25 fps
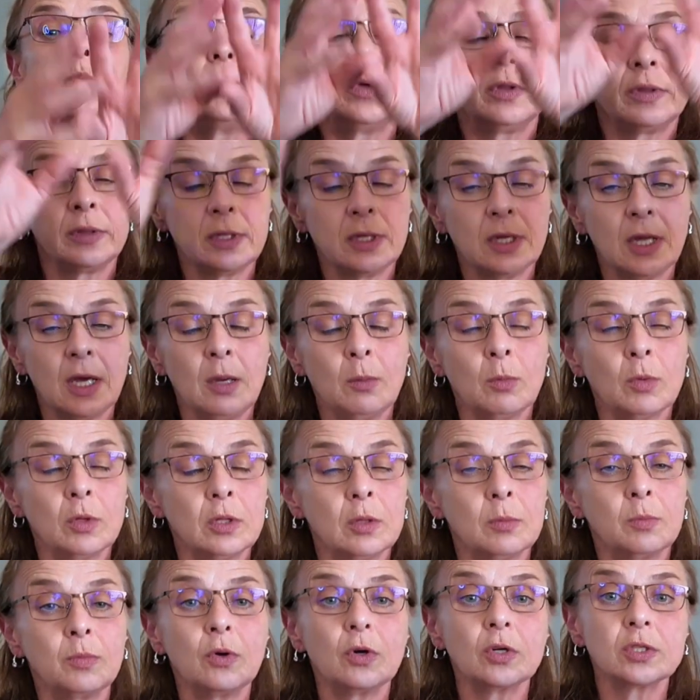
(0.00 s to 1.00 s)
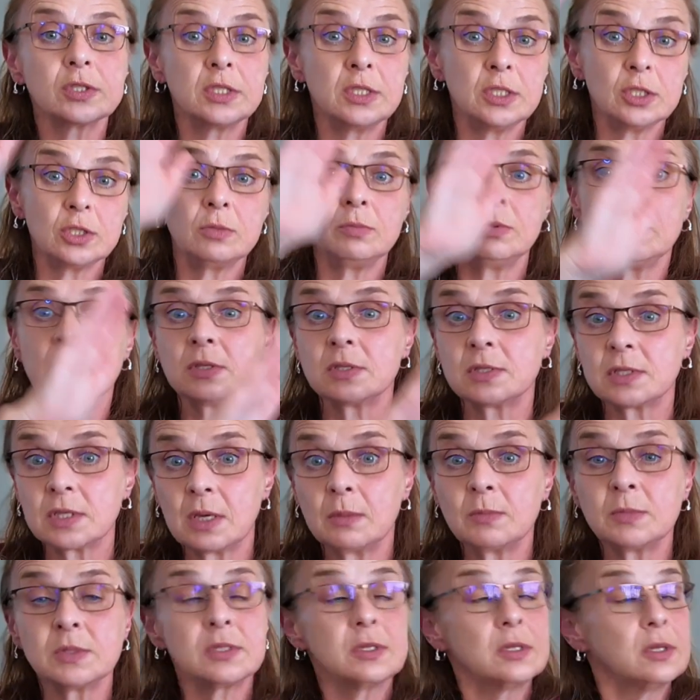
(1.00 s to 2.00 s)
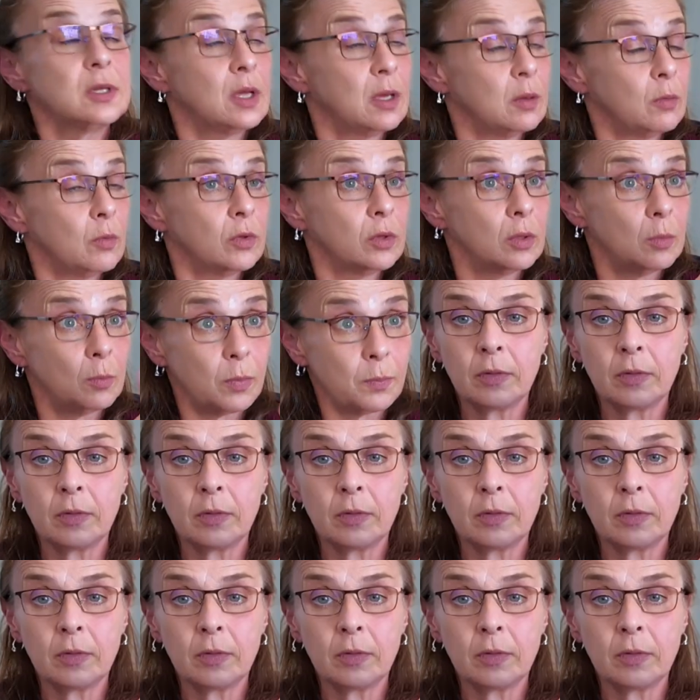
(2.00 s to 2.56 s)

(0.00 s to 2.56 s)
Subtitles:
with the name on the box needs to be the same as the name